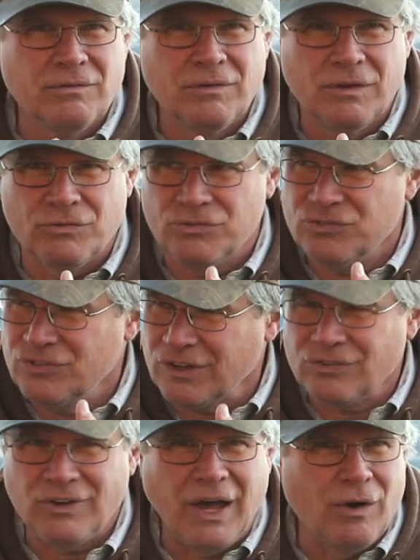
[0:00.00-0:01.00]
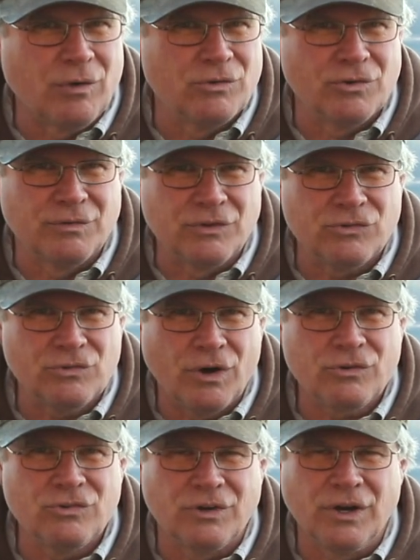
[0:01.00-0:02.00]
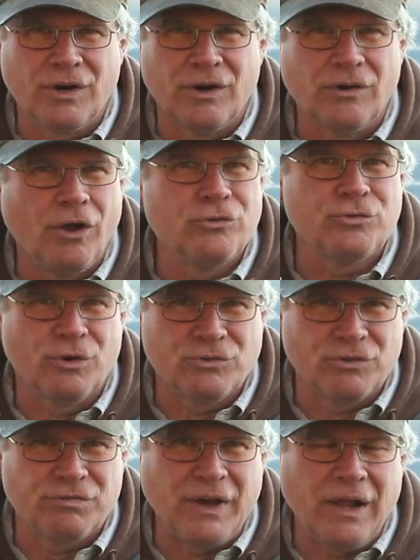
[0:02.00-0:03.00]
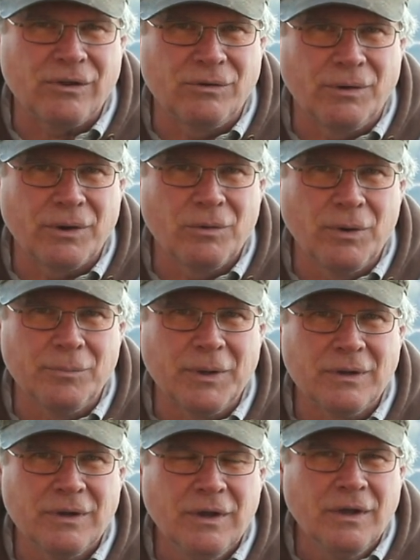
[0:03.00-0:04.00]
is 6 hours of instruction here on all sorts of falconry equipment.